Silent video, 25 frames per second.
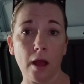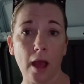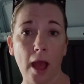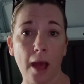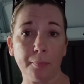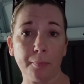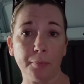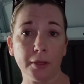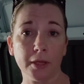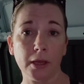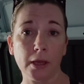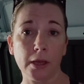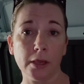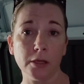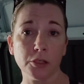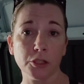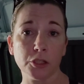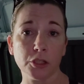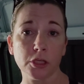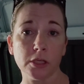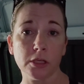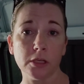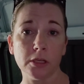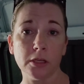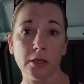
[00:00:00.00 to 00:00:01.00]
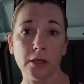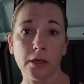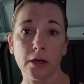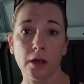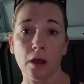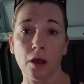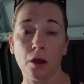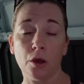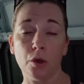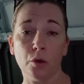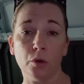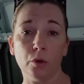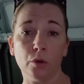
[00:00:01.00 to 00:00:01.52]
application in
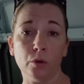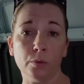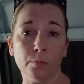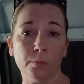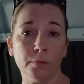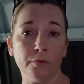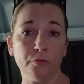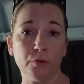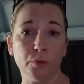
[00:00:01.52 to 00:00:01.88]
a home,